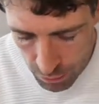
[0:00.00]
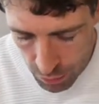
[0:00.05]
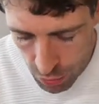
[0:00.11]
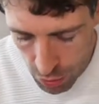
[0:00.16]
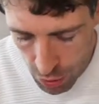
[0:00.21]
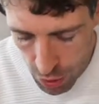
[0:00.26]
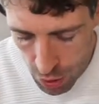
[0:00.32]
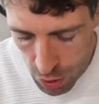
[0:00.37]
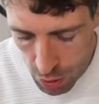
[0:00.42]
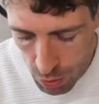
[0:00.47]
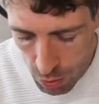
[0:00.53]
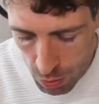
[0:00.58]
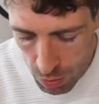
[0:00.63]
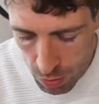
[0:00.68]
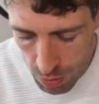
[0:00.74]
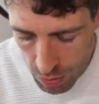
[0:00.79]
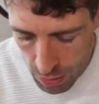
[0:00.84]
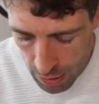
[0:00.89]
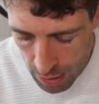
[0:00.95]
news,
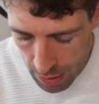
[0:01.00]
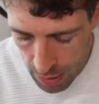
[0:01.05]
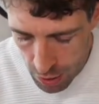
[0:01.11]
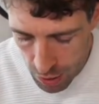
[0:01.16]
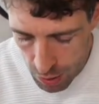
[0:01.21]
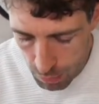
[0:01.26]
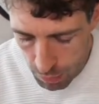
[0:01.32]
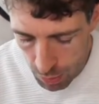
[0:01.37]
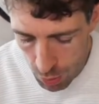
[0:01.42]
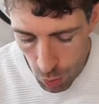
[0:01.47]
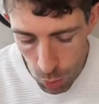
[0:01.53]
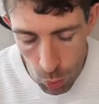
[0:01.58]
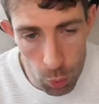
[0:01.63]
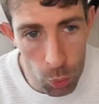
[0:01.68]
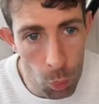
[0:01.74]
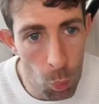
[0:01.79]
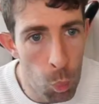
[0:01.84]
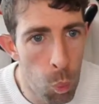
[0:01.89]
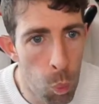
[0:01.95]
and it should be called
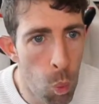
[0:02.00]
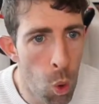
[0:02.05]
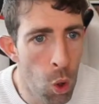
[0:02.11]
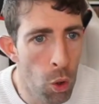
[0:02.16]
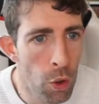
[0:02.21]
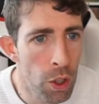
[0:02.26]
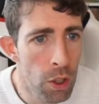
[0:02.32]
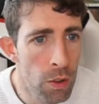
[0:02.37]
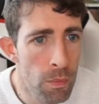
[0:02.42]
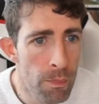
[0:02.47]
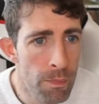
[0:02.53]
1.